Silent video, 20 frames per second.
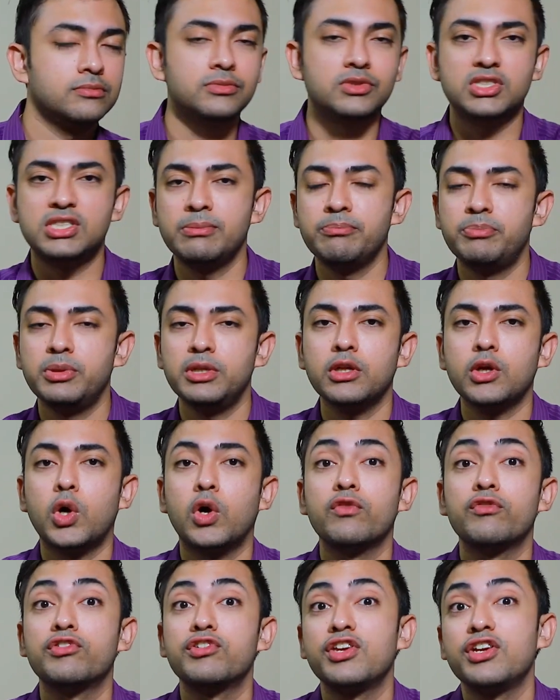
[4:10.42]
Simple
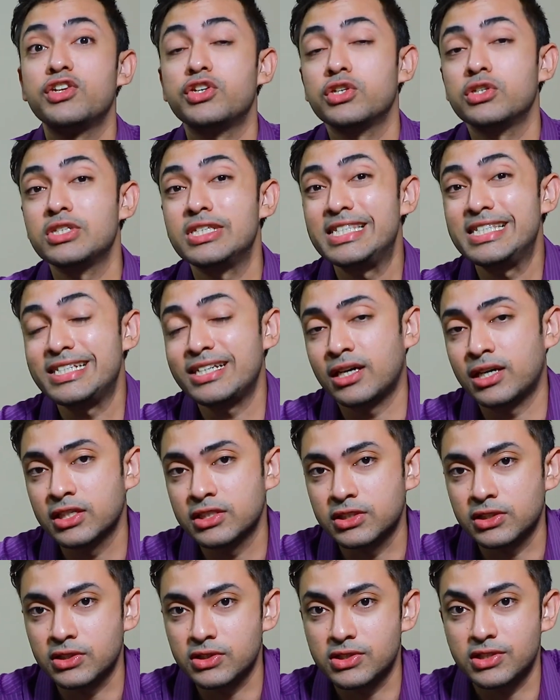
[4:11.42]
conversation
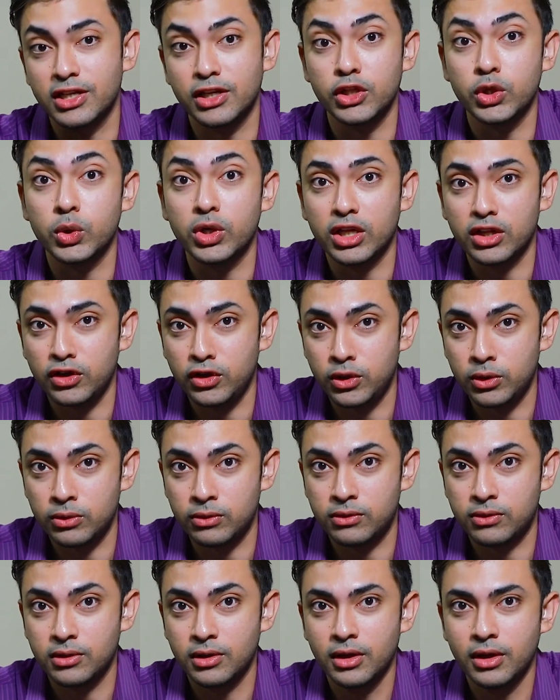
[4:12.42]
starters that you can
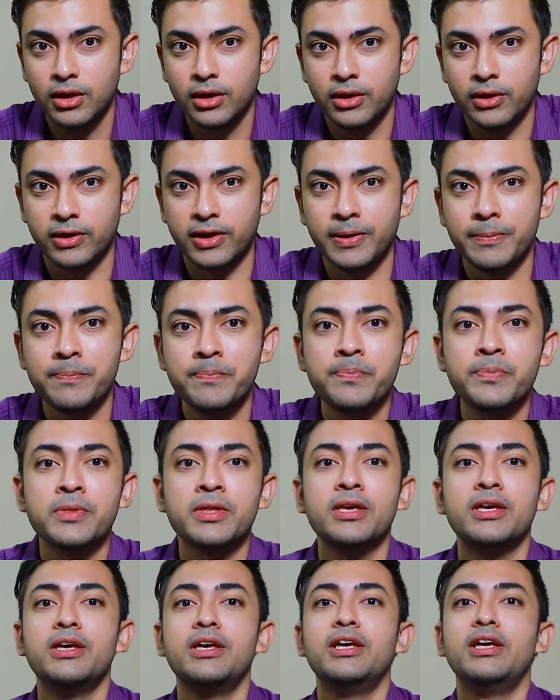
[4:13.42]
use, okay?
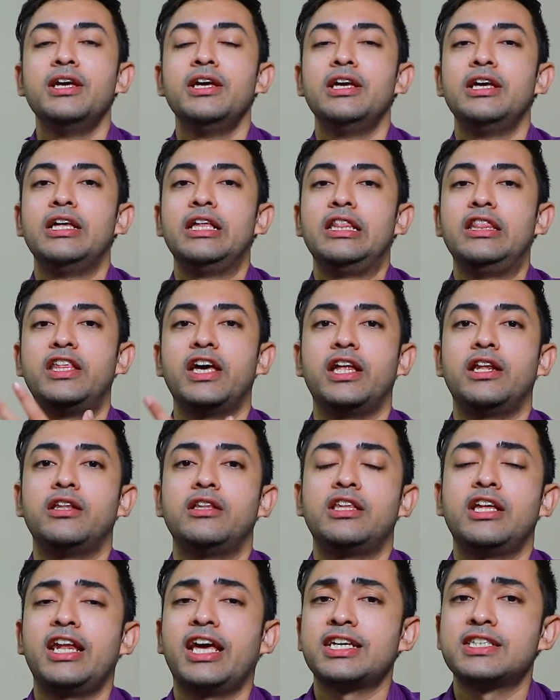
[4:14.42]

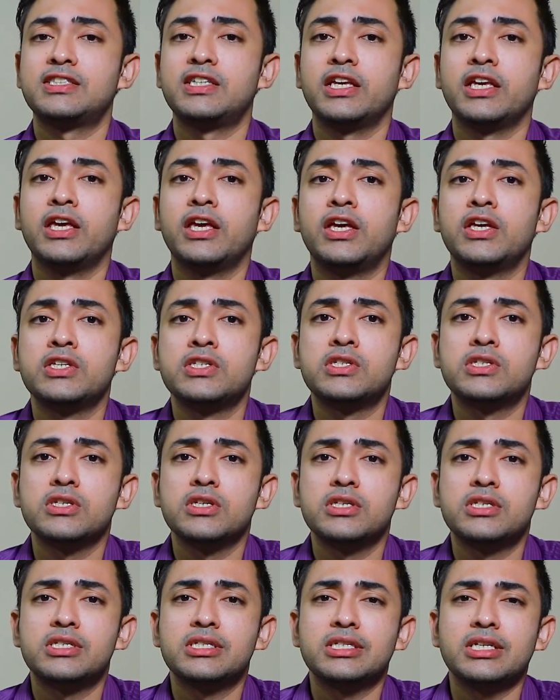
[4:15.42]
Then the next thing is
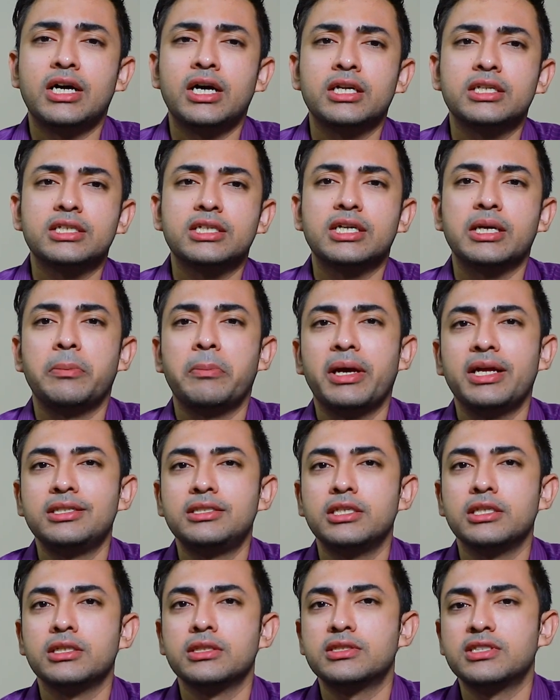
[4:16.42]
start
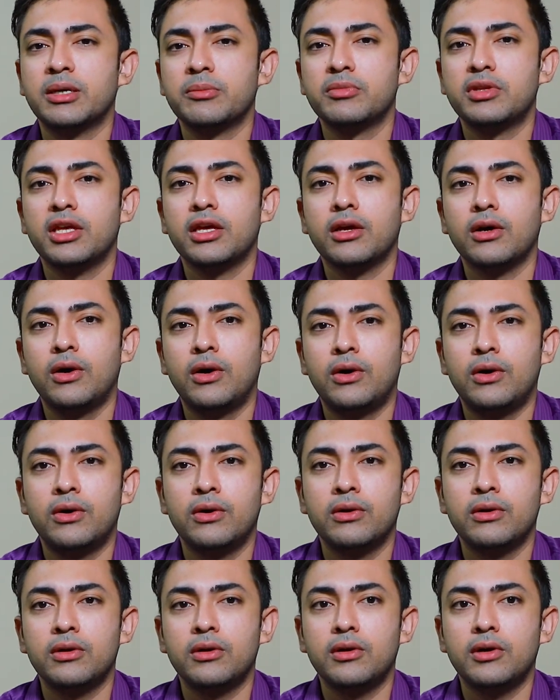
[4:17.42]
commenting something
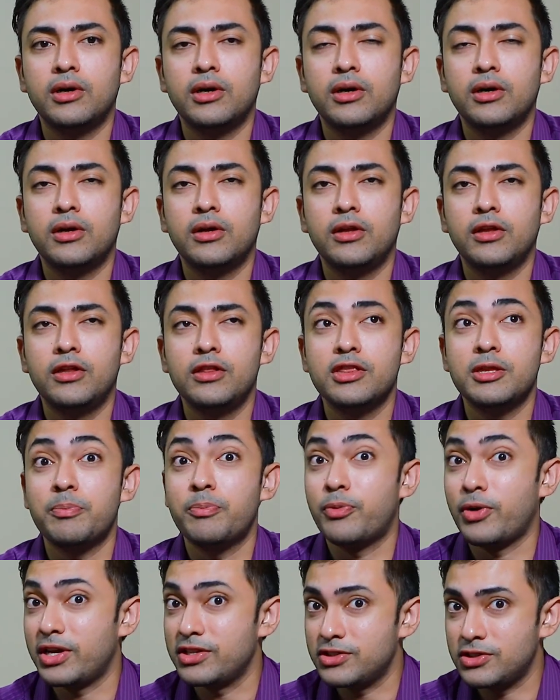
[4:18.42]
on the
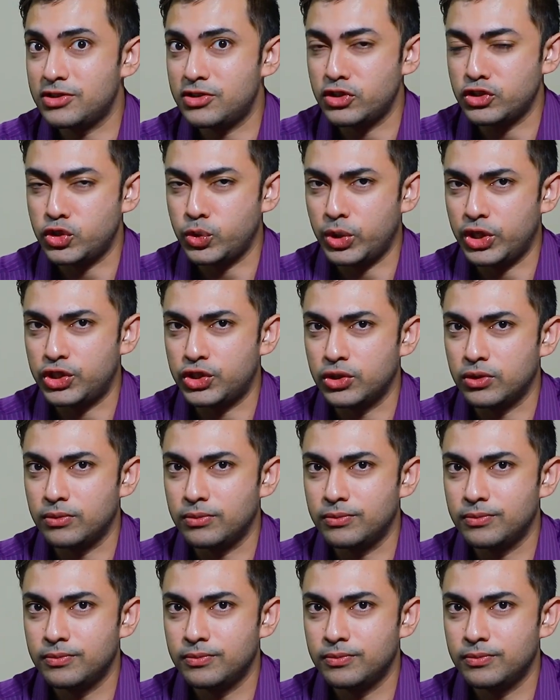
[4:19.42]
present situation.